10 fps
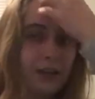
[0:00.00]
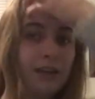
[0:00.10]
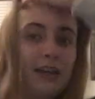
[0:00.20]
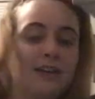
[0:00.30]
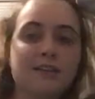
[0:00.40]

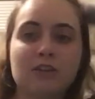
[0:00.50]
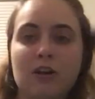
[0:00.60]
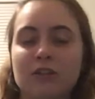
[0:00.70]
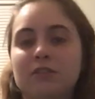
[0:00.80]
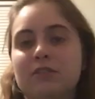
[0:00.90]
And
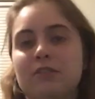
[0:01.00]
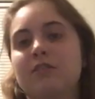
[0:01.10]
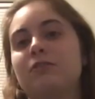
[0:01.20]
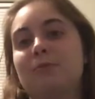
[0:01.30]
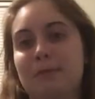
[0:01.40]
all the
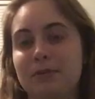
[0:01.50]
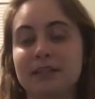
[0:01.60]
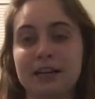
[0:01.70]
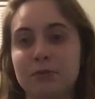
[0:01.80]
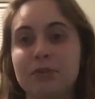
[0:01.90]
little people
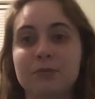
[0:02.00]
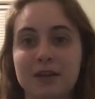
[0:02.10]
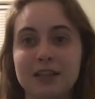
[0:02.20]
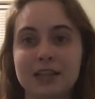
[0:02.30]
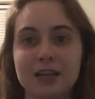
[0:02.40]
that help him
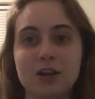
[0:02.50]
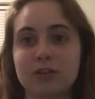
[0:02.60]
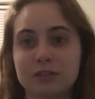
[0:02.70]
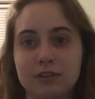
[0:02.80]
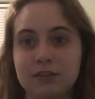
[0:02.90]
get there
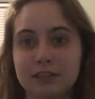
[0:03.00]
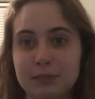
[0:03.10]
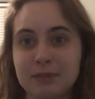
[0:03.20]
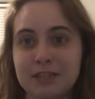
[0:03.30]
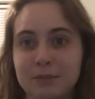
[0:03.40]
are little
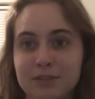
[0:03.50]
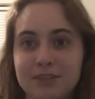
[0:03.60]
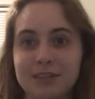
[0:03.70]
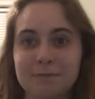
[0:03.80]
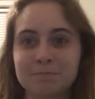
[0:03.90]
expendables.